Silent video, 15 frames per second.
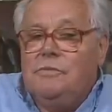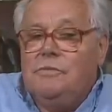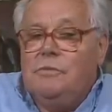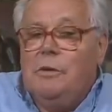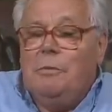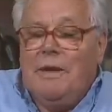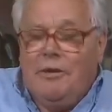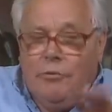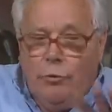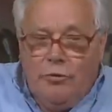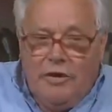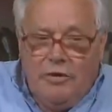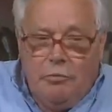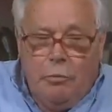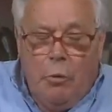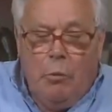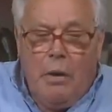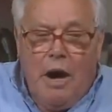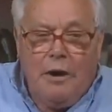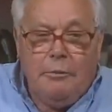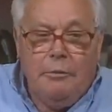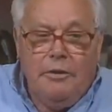we went through this
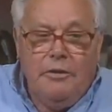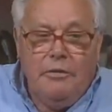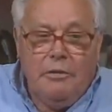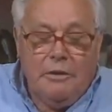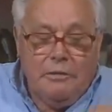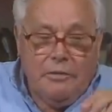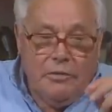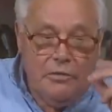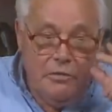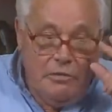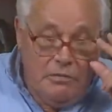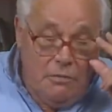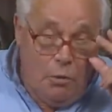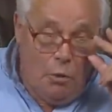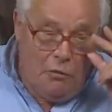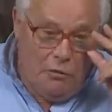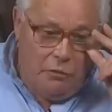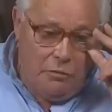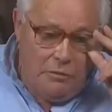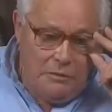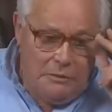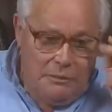bombardment, what was
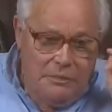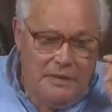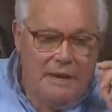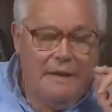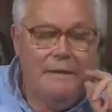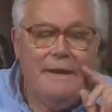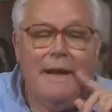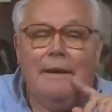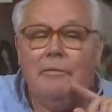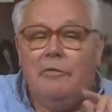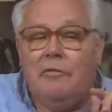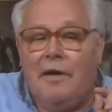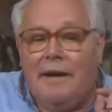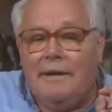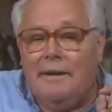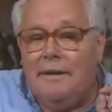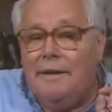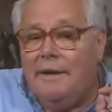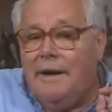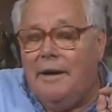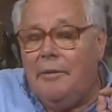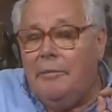awful. And then finally
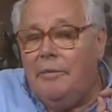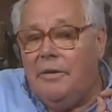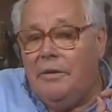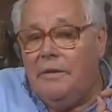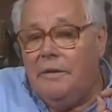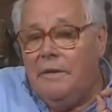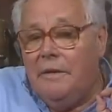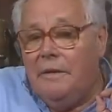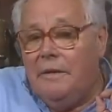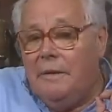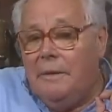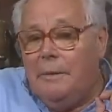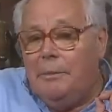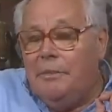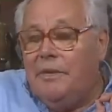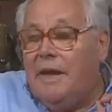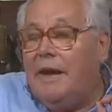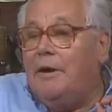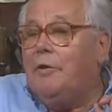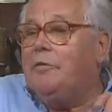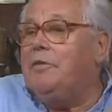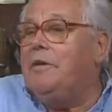came the day
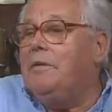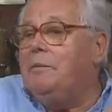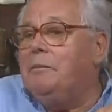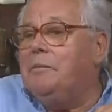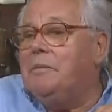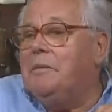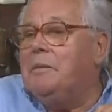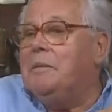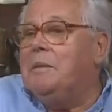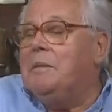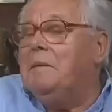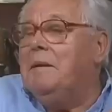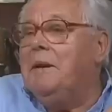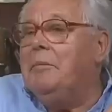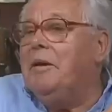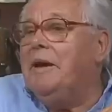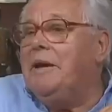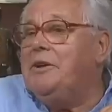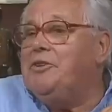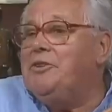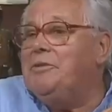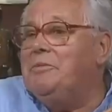of the
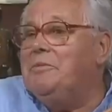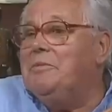liberation.